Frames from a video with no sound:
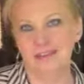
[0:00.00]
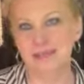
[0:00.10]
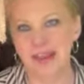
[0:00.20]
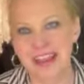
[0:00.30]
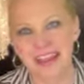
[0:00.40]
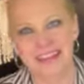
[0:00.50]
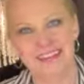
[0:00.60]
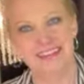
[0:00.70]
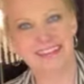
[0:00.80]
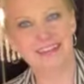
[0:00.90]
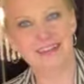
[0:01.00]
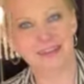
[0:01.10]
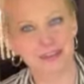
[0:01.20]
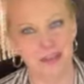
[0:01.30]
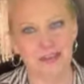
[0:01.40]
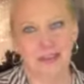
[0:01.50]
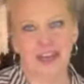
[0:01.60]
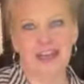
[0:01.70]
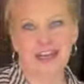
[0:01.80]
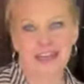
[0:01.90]
And my skin looks all
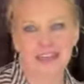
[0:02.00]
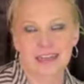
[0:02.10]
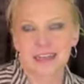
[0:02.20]
shiny and